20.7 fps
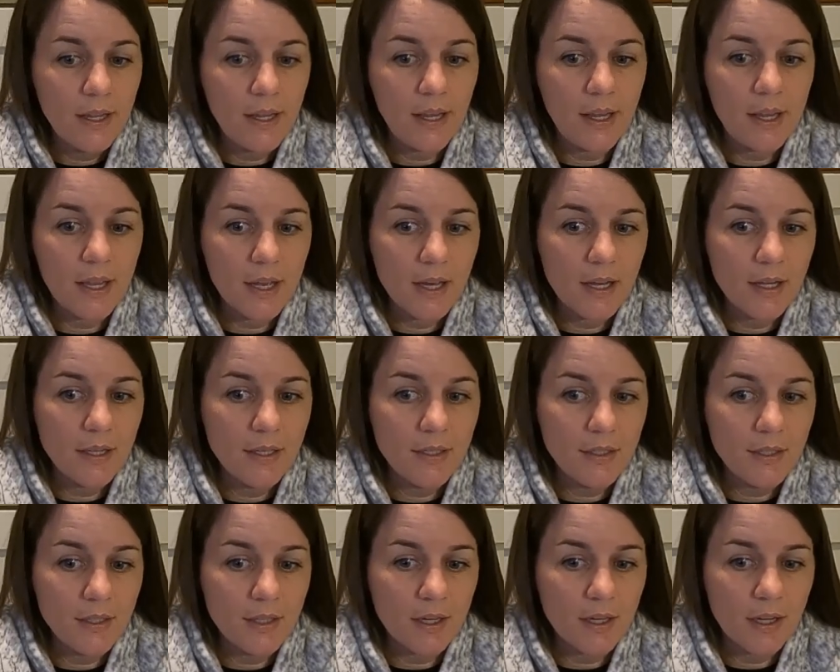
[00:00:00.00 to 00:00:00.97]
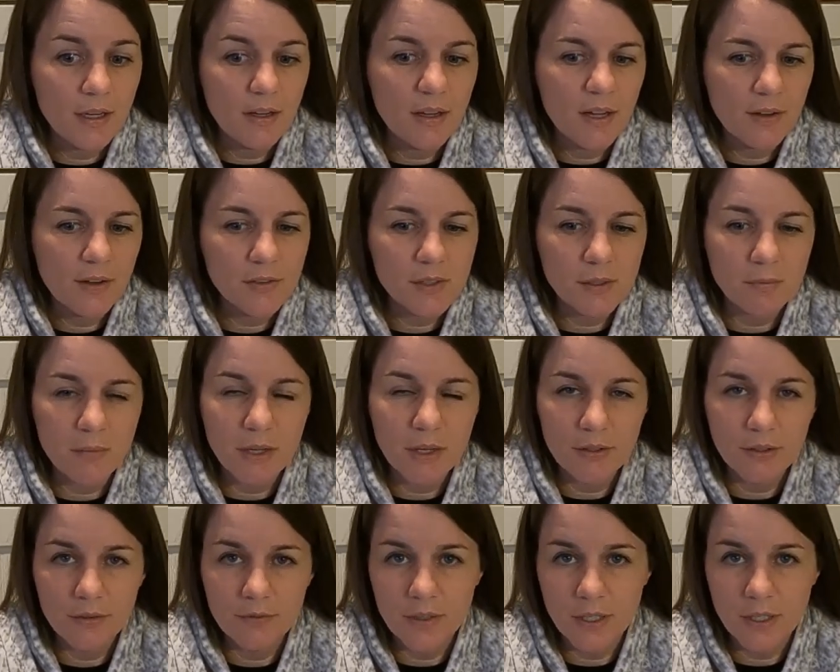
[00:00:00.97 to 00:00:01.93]
And I have some
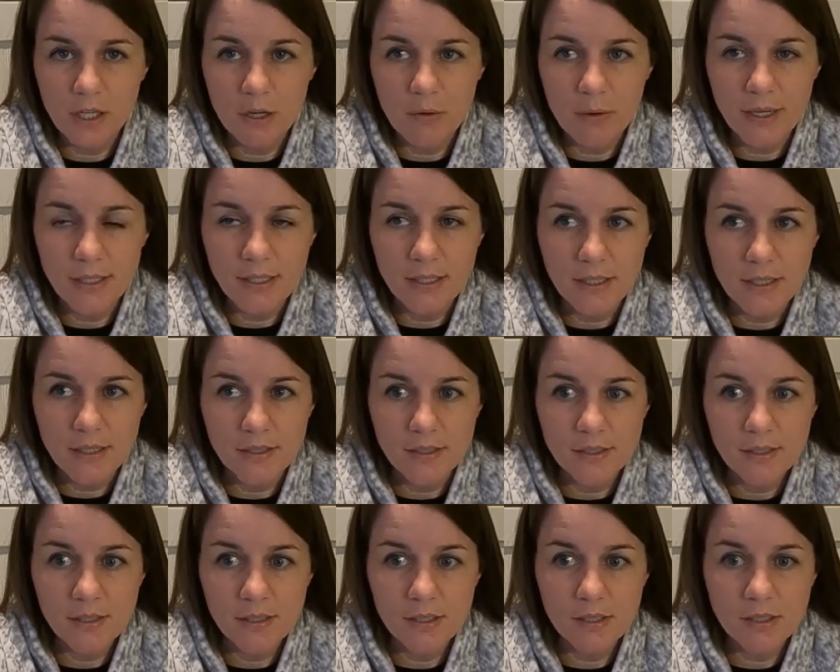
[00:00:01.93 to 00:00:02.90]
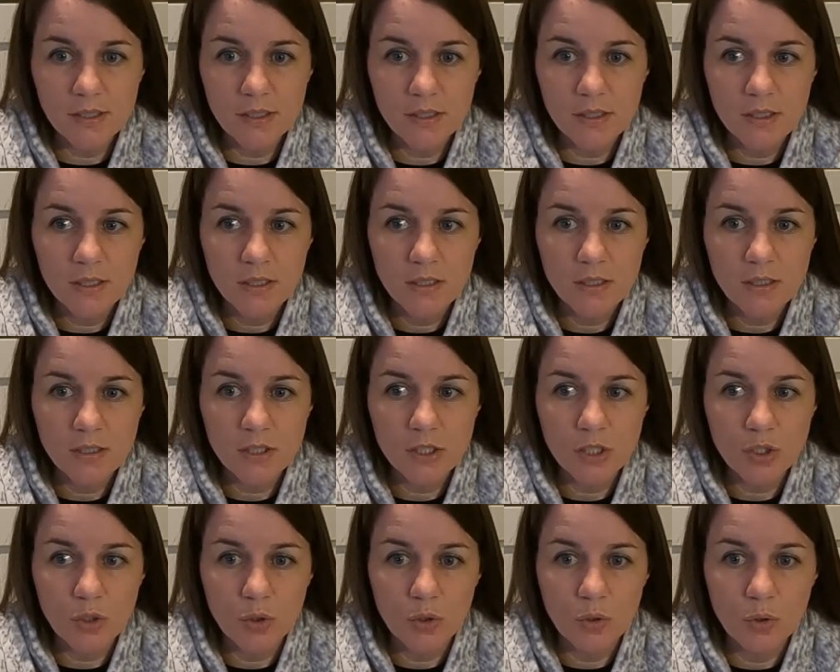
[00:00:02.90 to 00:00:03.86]
other video ideas
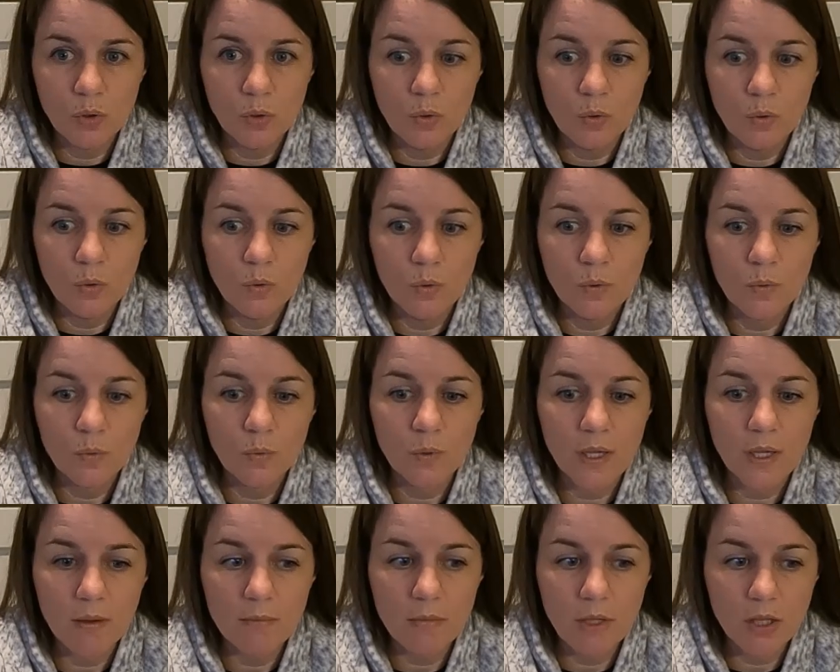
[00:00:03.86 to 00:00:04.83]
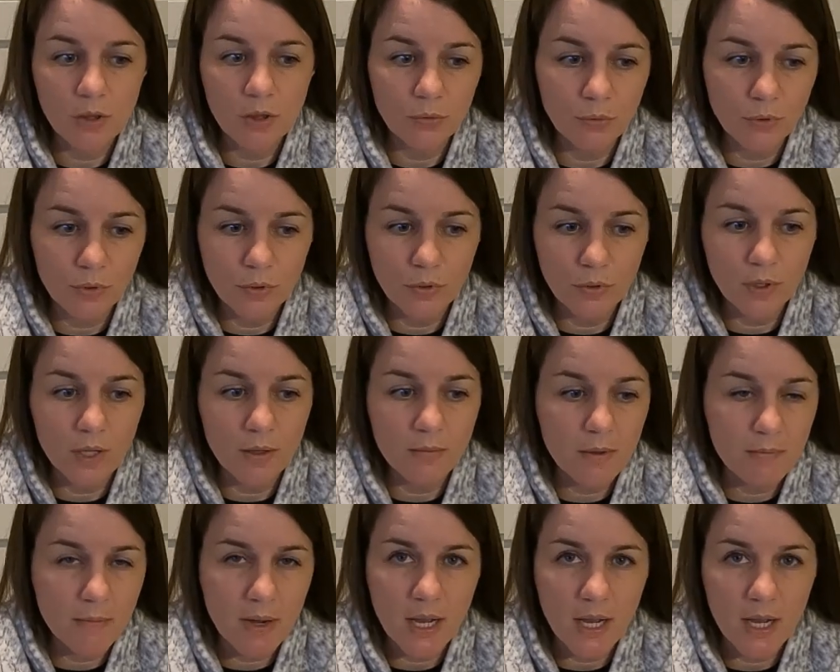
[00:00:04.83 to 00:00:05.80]
to get
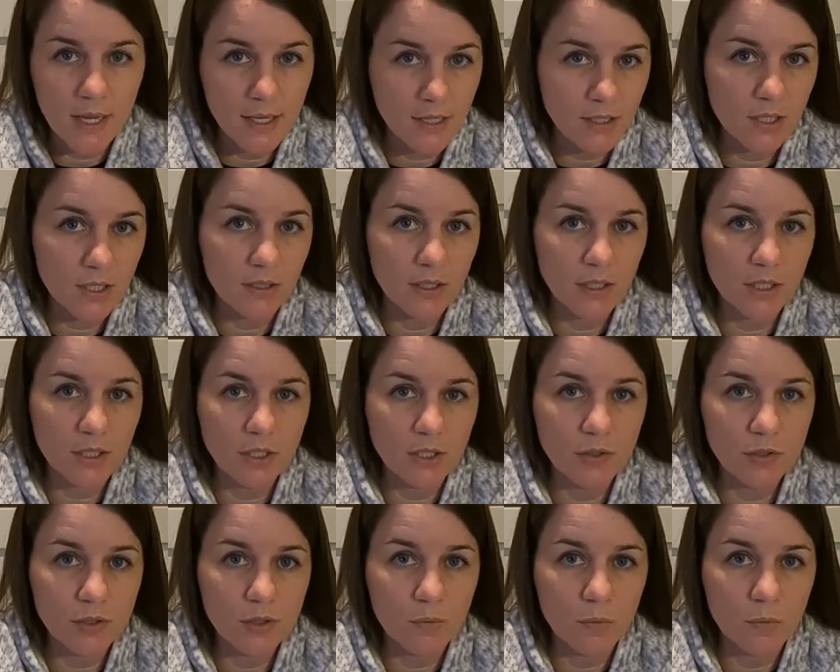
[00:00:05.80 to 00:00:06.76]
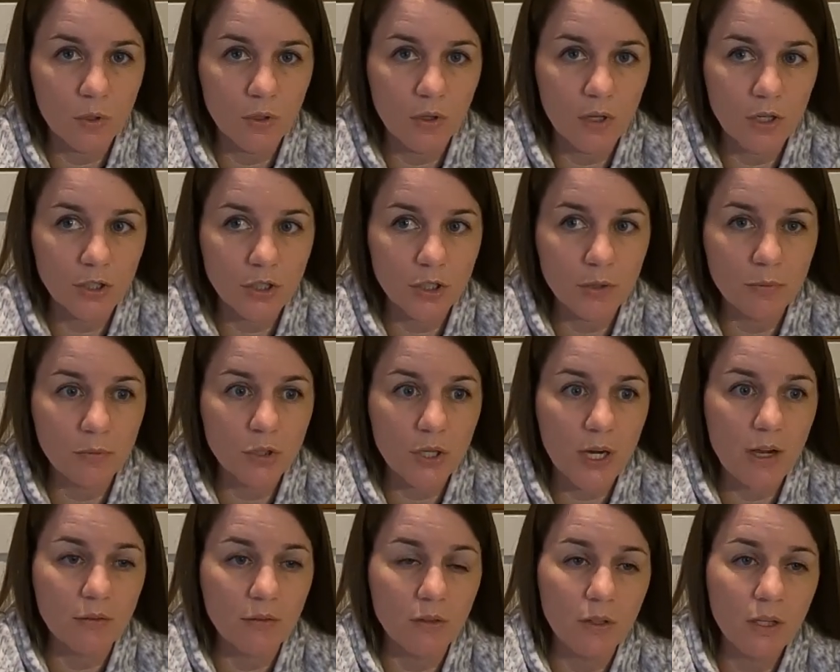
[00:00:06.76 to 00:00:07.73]
me by until I can do some more long-term
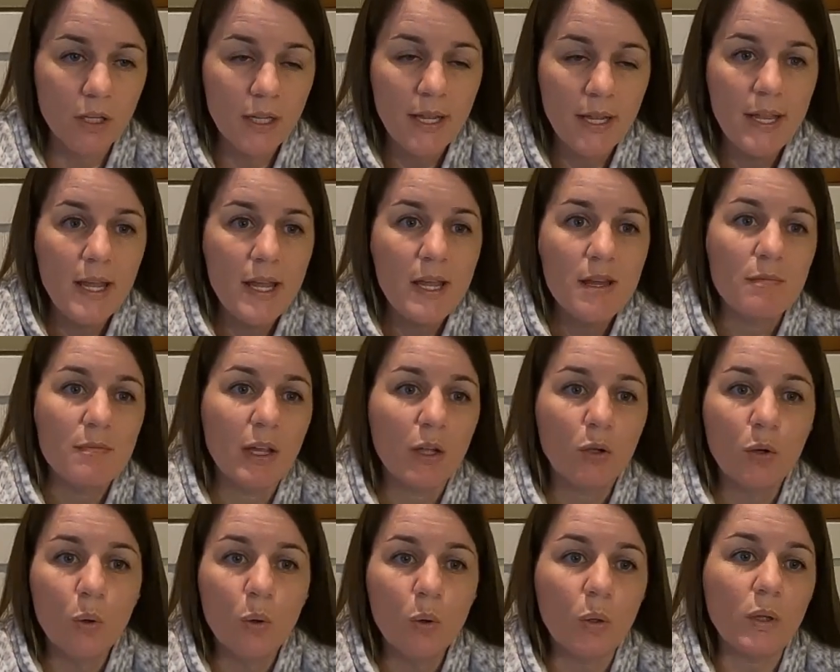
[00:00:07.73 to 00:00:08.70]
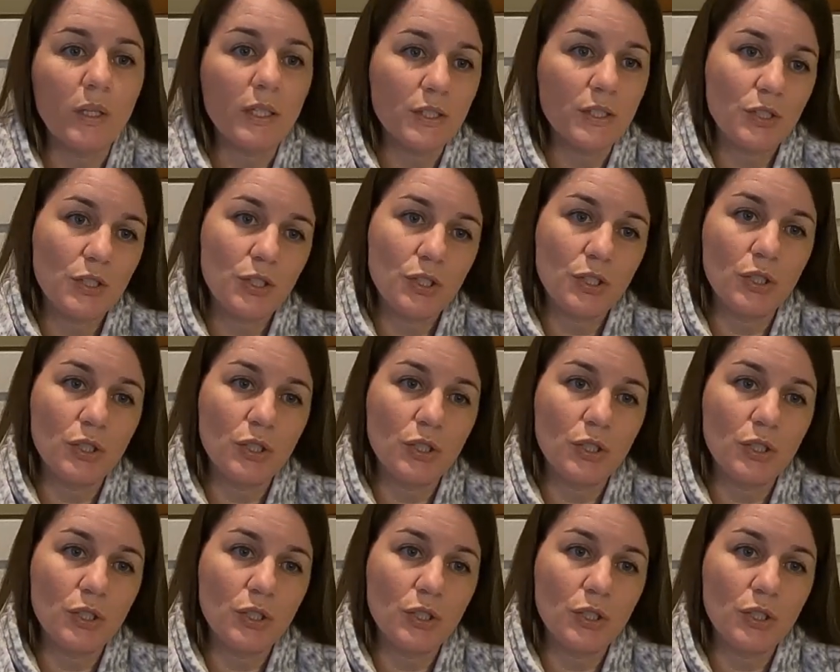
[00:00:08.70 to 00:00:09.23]
travel. My goal is